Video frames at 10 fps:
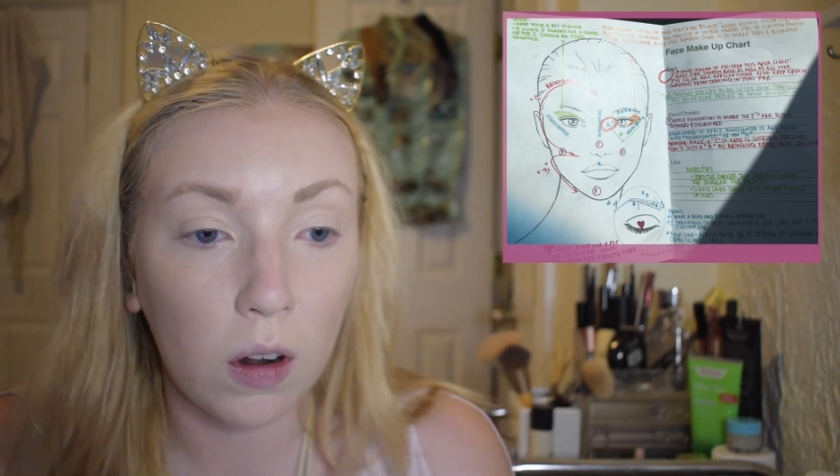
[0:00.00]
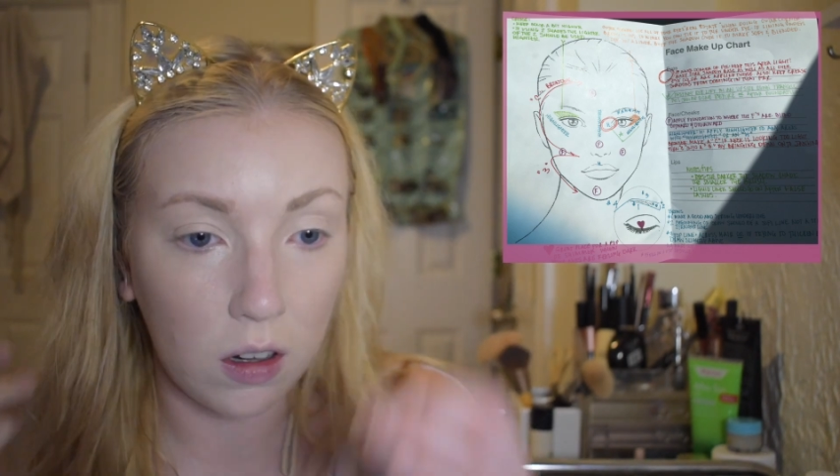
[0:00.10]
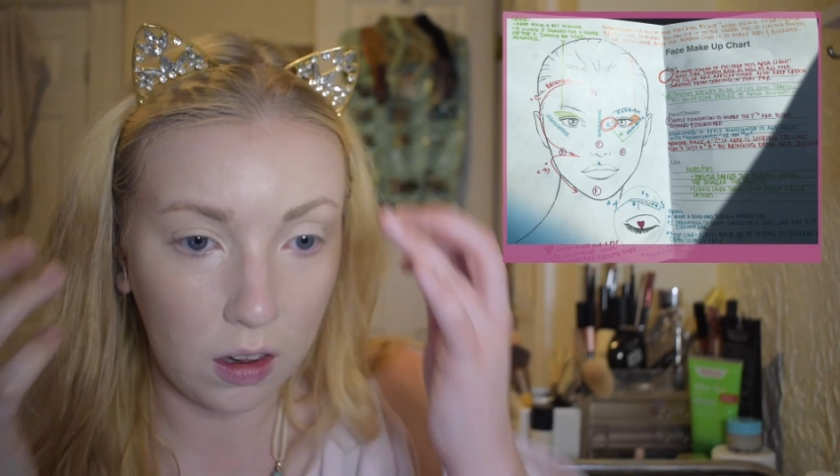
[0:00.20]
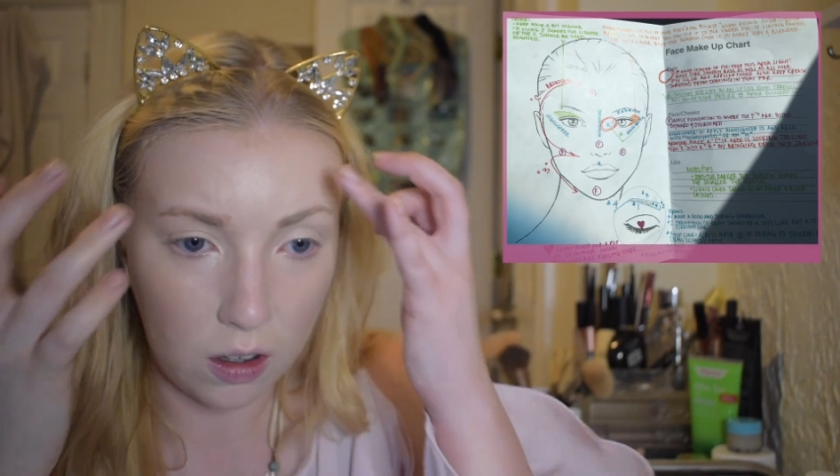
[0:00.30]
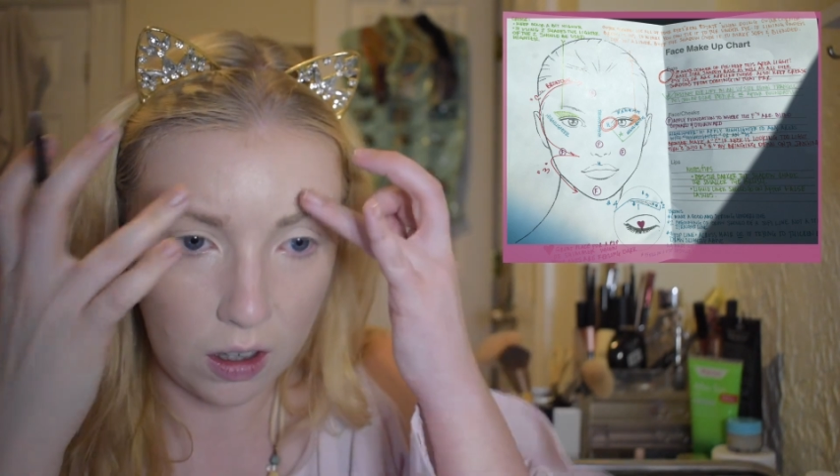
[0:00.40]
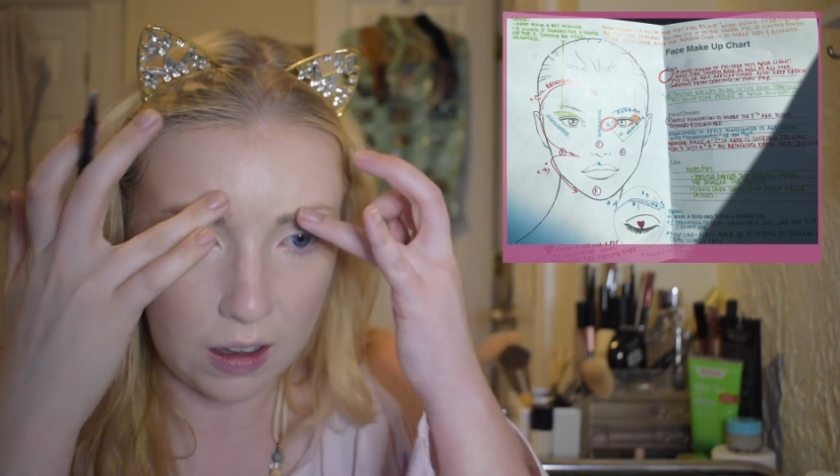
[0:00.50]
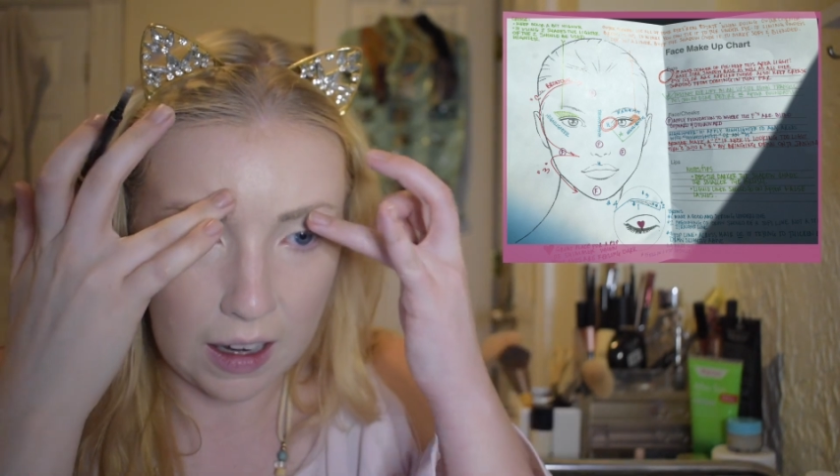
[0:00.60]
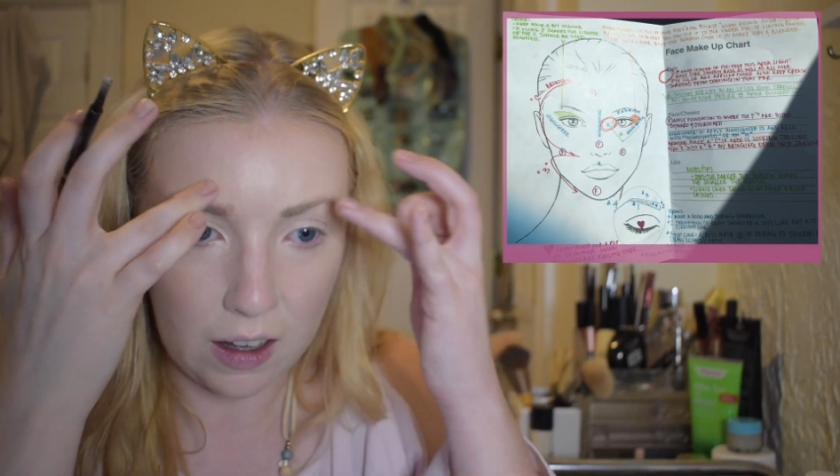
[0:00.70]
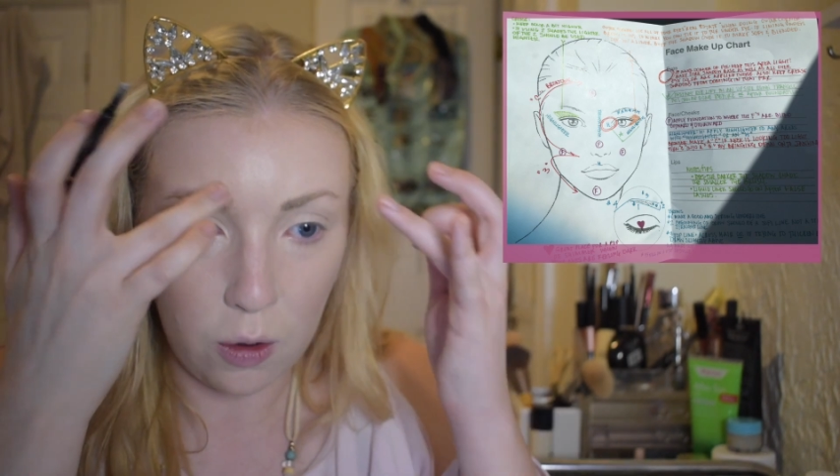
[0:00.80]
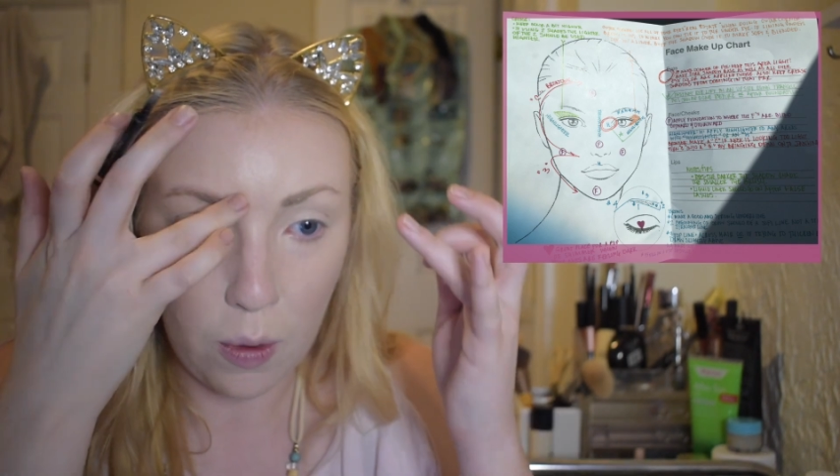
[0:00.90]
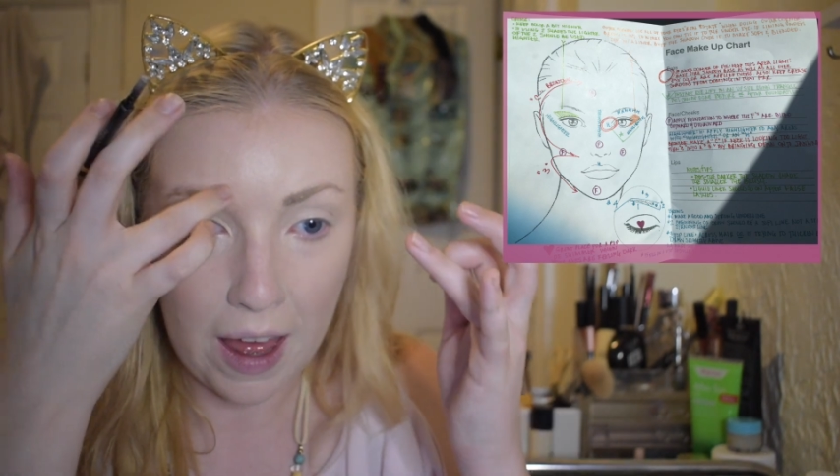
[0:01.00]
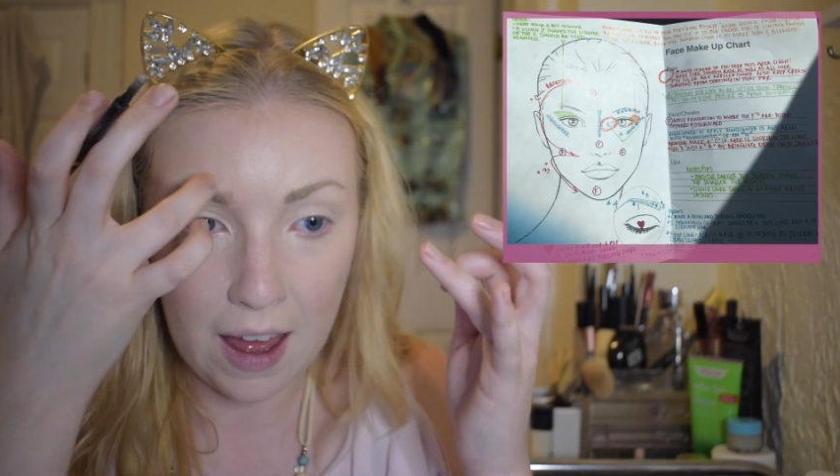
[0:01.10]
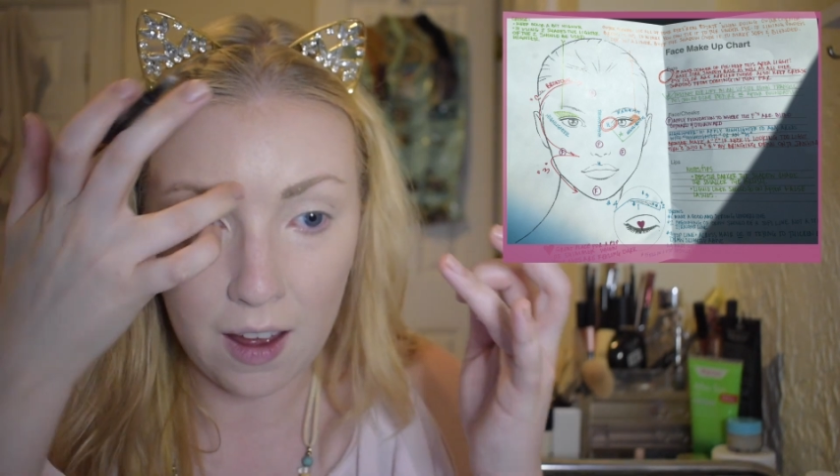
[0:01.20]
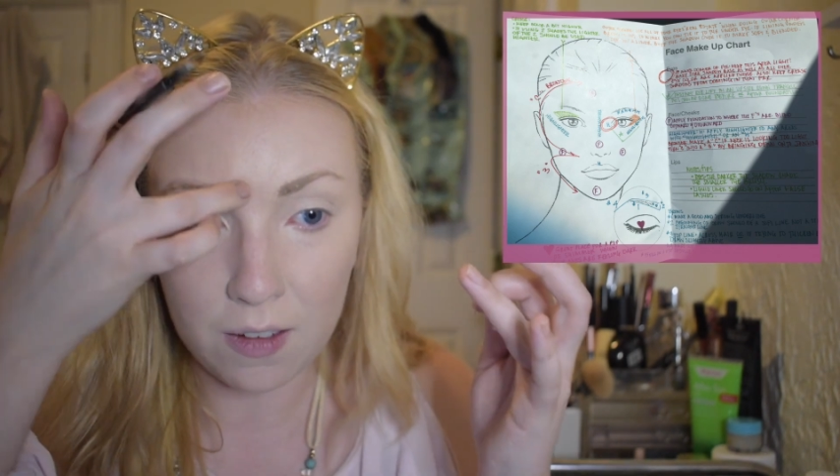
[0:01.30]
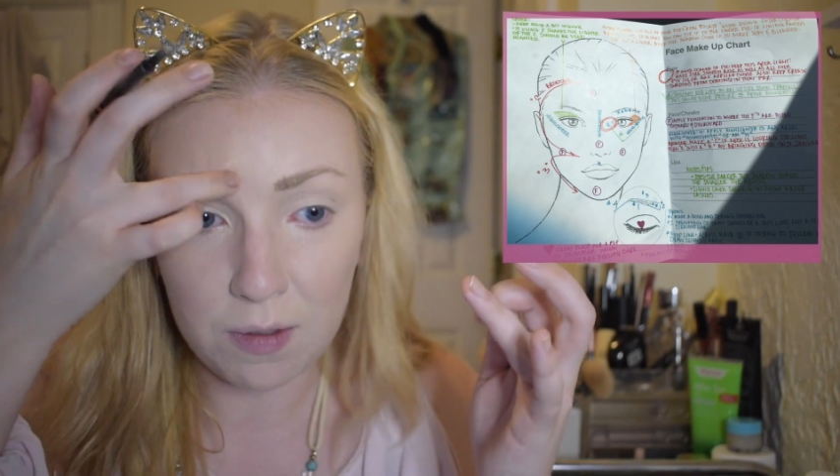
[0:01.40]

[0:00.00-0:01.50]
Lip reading: to look like you have